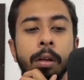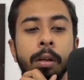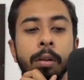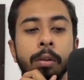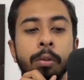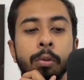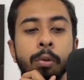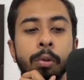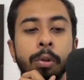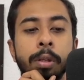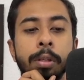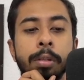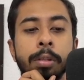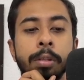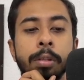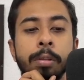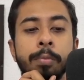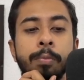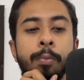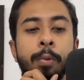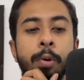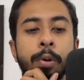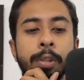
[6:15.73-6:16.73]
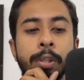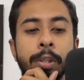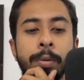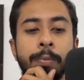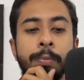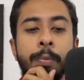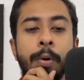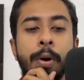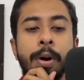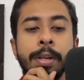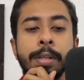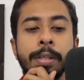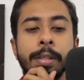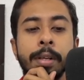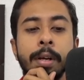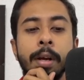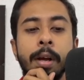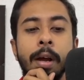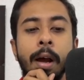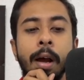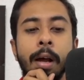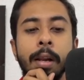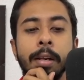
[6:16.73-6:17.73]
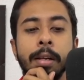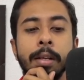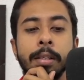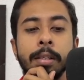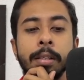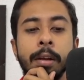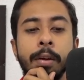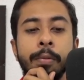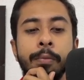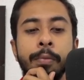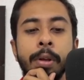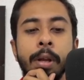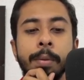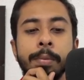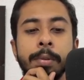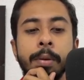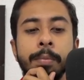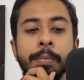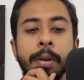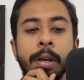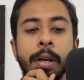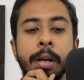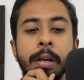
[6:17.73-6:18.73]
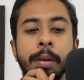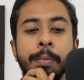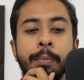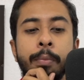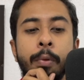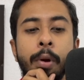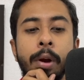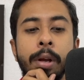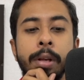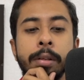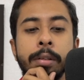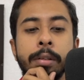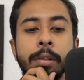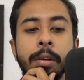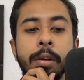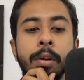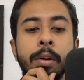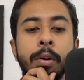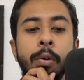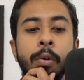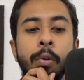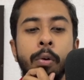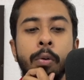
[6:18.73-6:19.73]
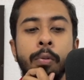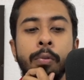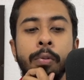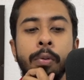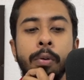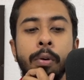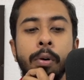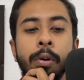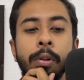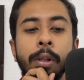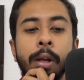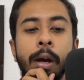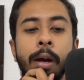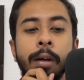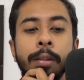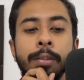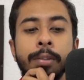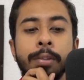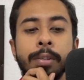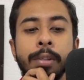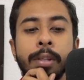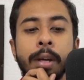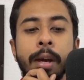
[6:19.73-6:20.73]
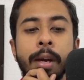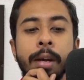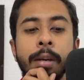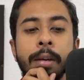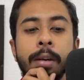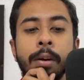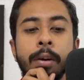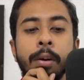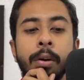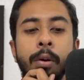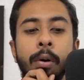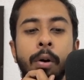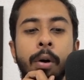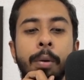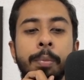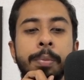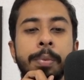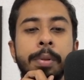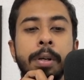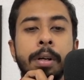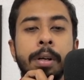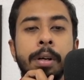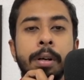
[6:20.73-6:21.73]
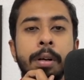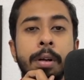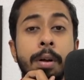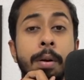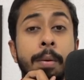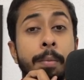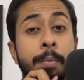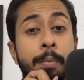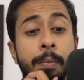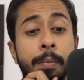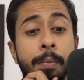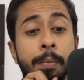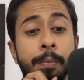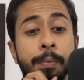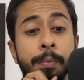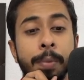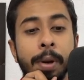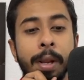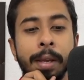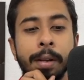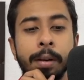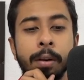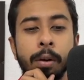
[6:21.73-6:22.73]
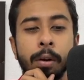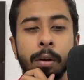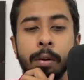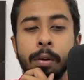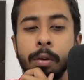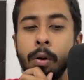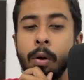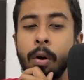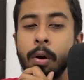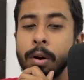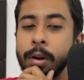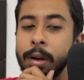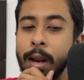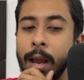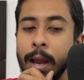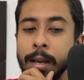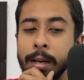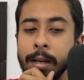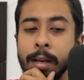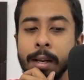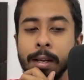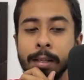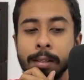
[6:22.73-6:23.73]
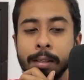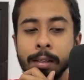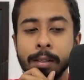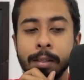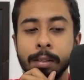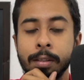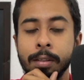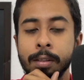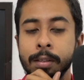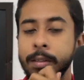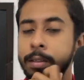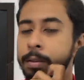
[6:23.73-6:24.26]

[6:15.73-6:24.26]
So these are some positive points, and let's say we have some negative points over on the other side of the plane or a line. Let's say this